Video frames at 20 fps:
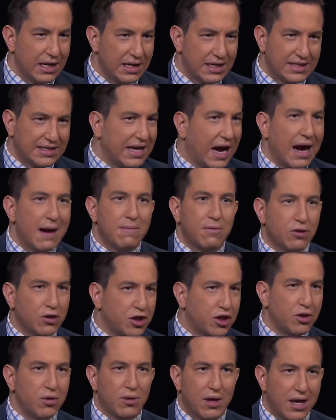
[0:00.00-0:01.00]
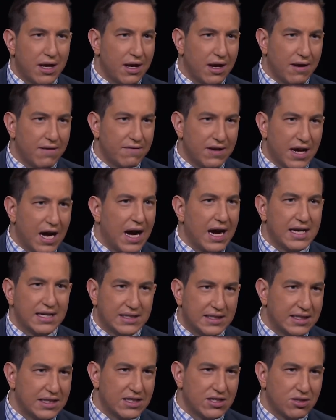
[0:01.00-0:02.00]
cyber unit of an
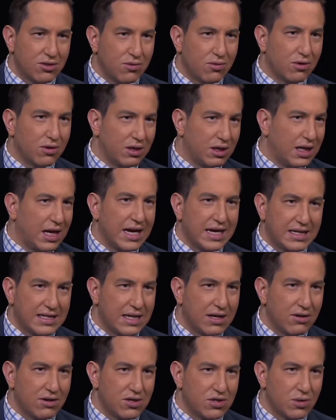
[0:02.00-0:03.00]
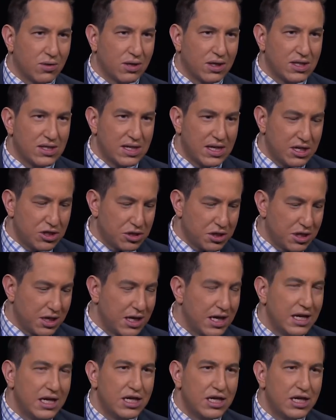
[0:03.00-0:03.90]
ISIS or a like terrorist organization